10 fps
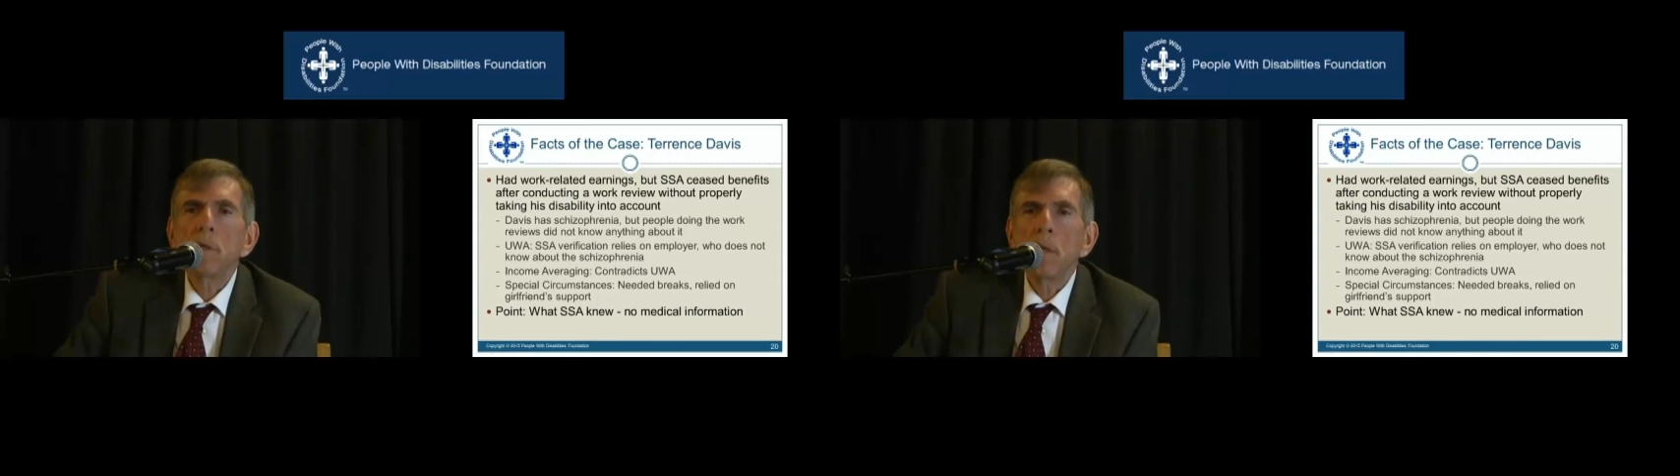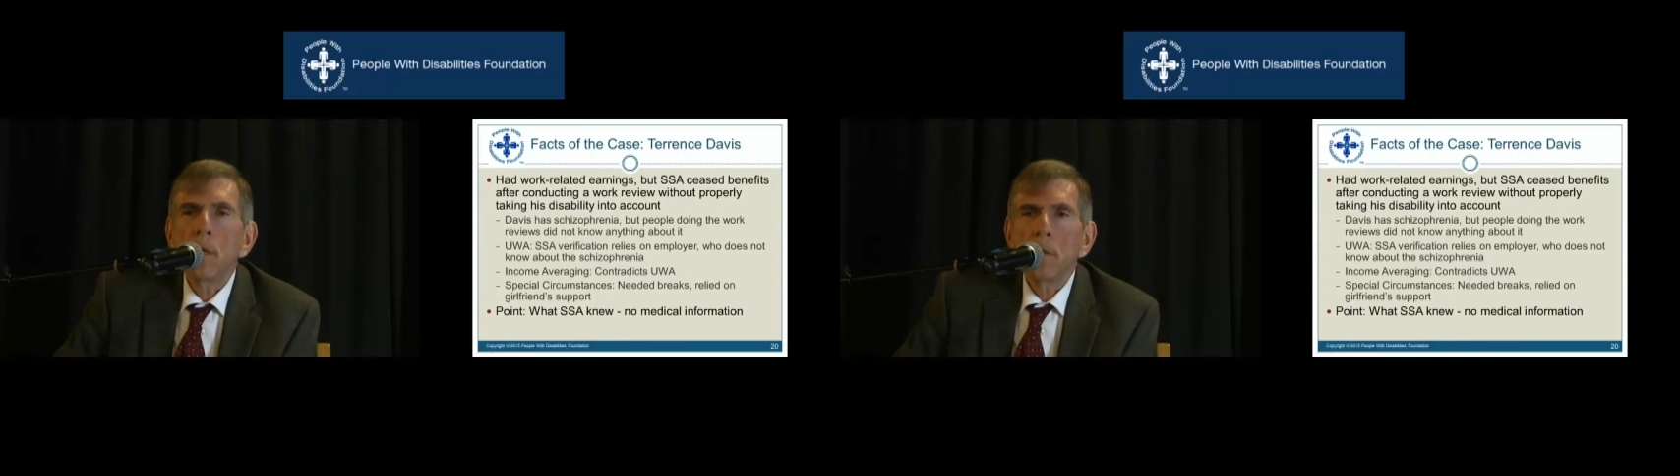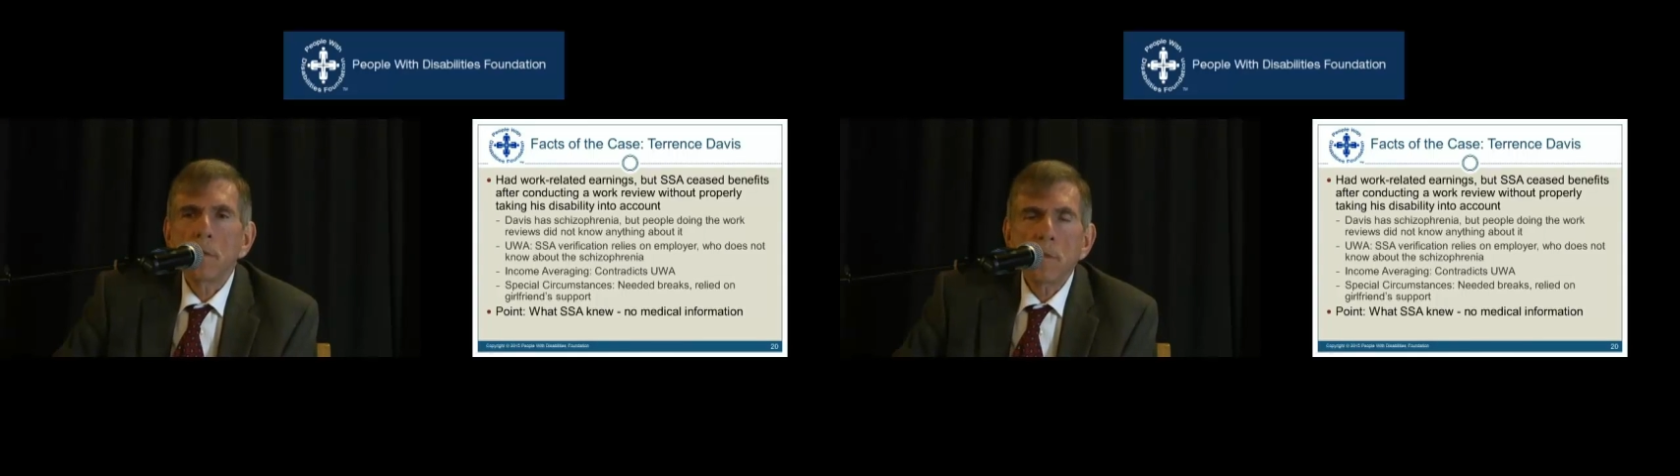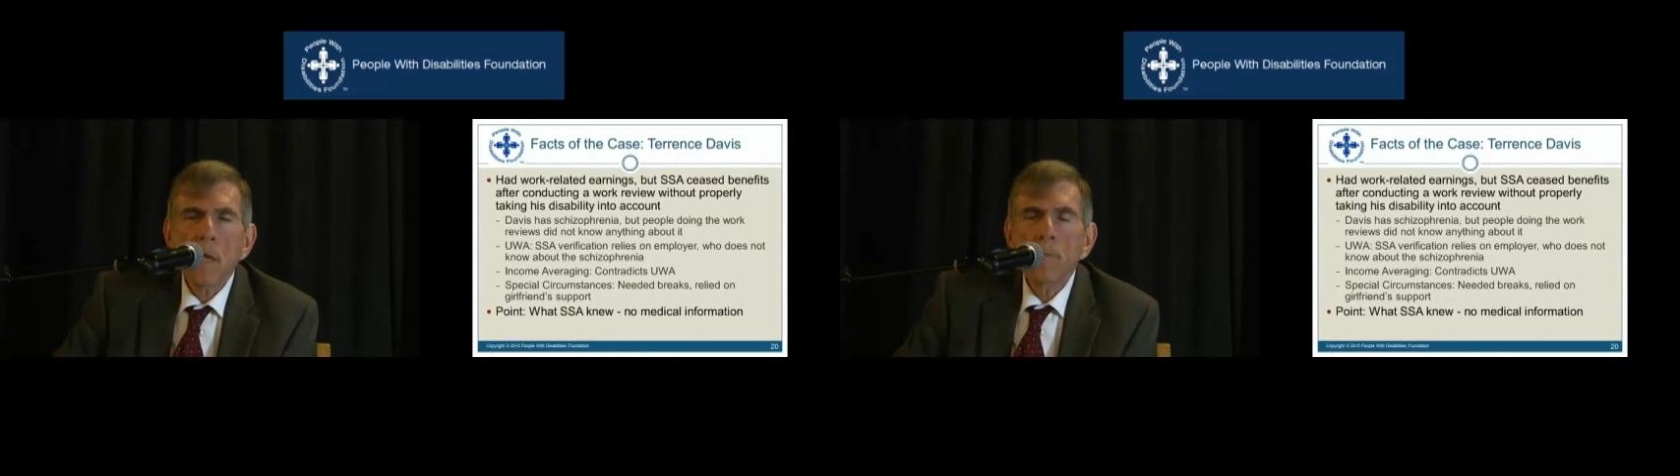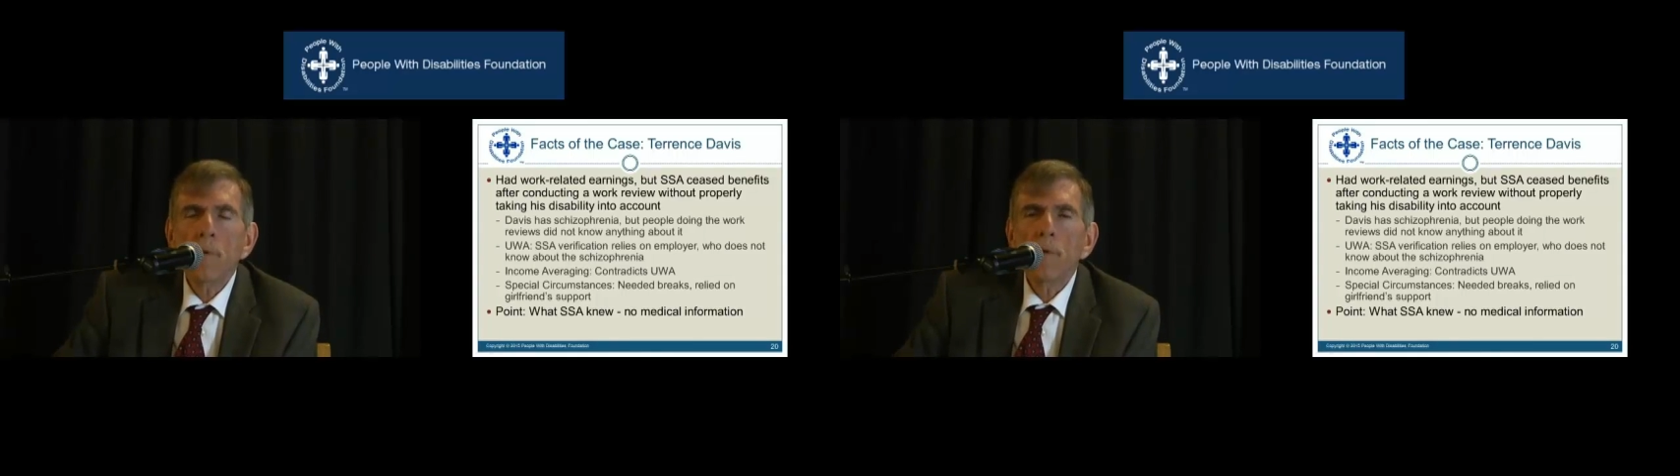the
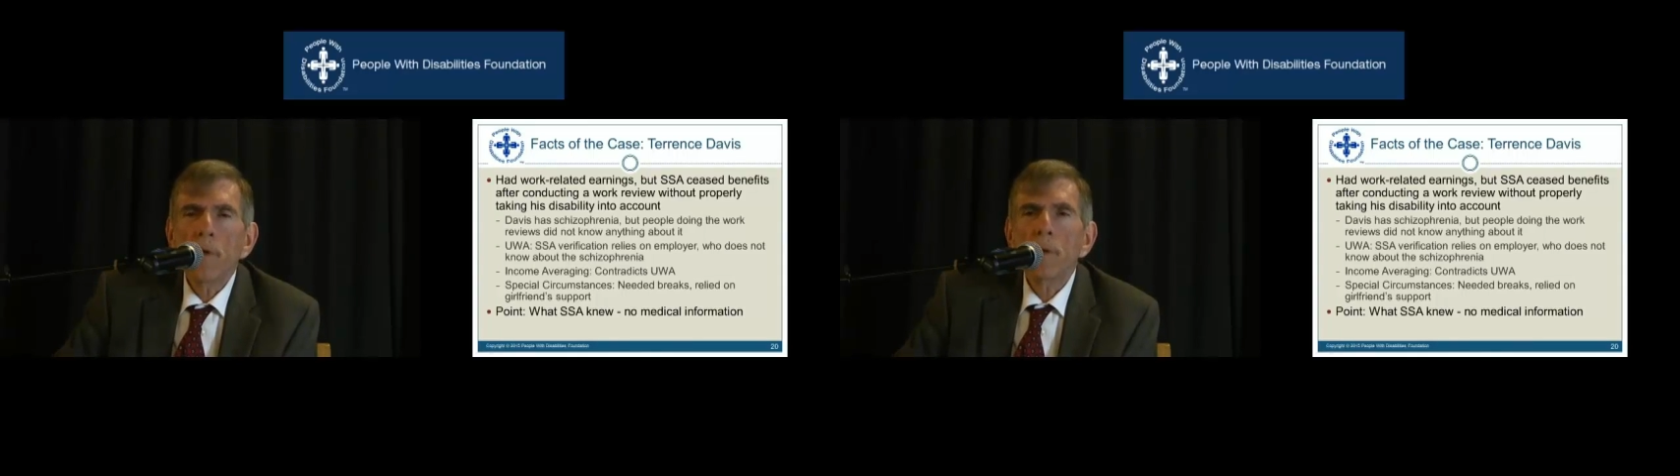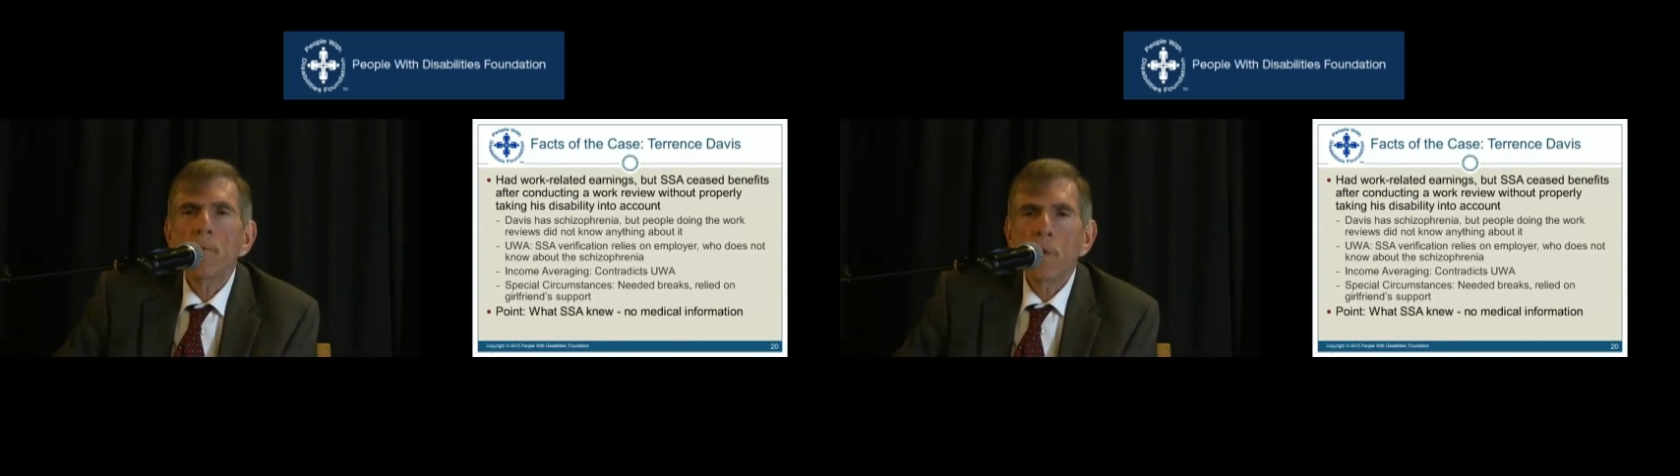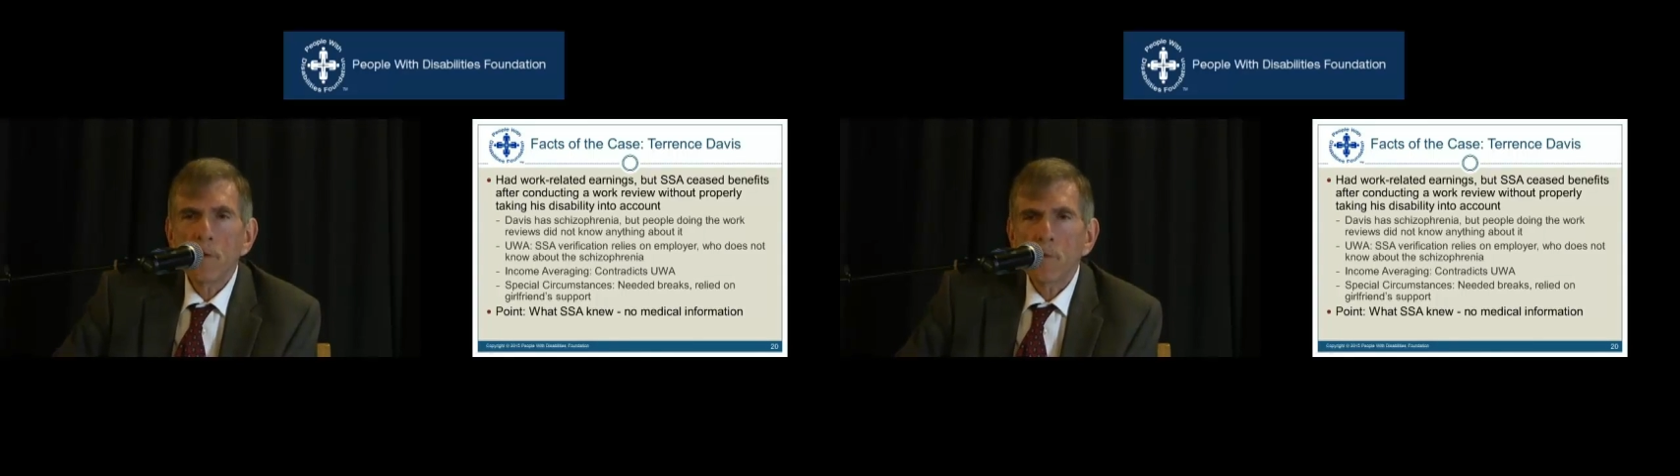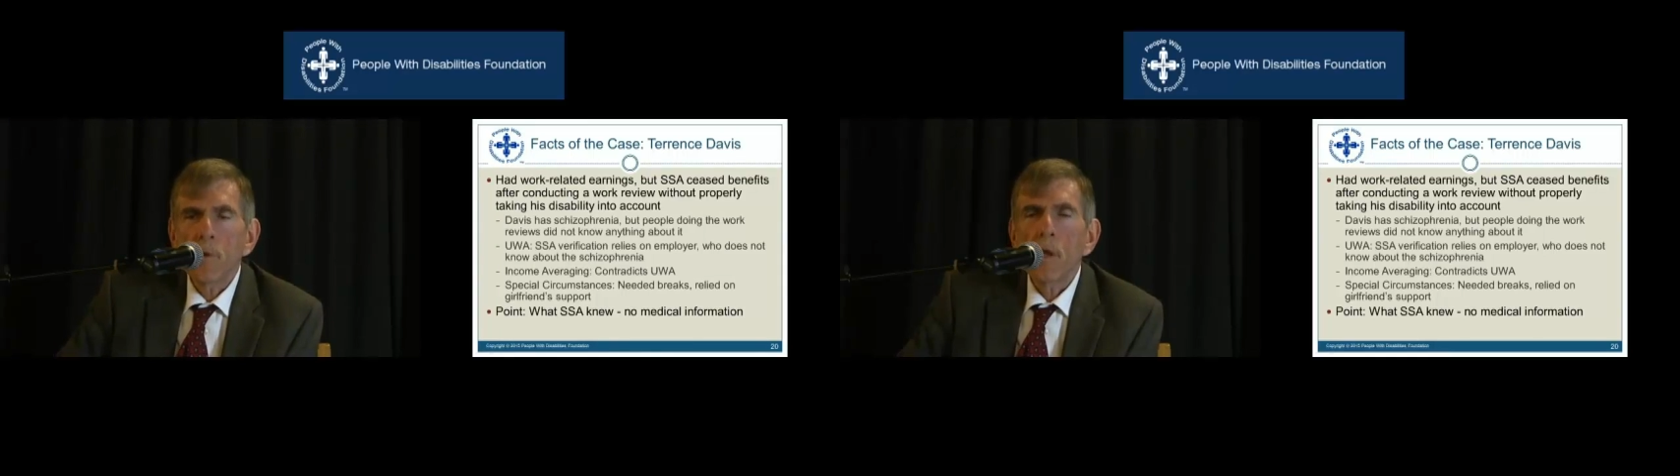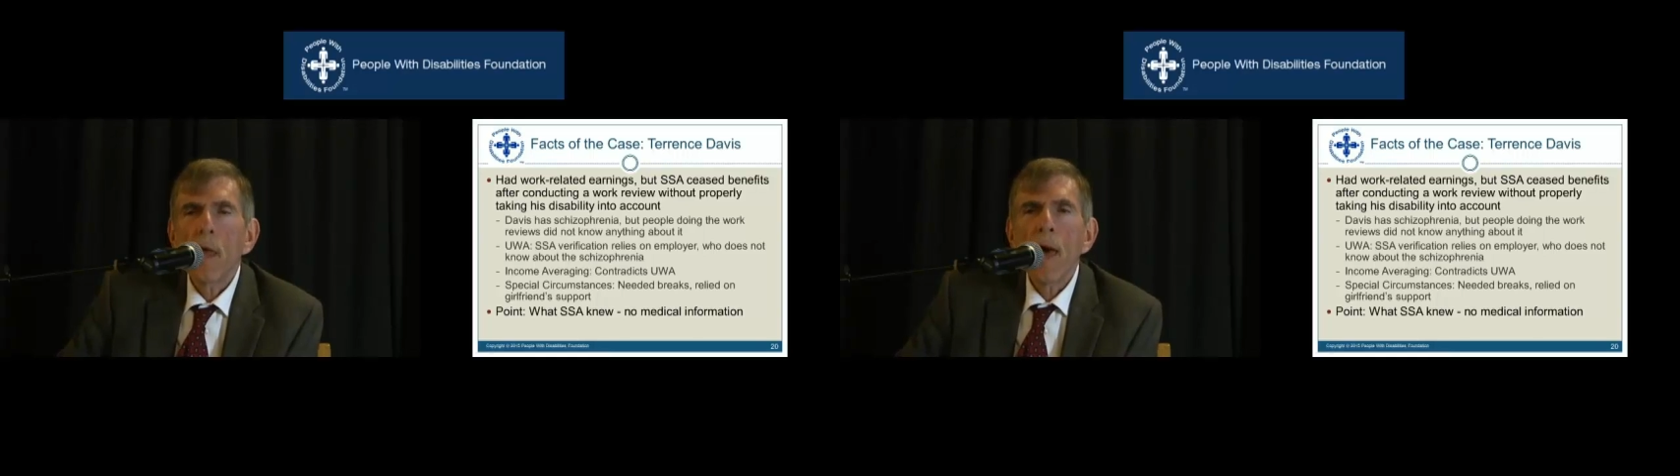disabled individual.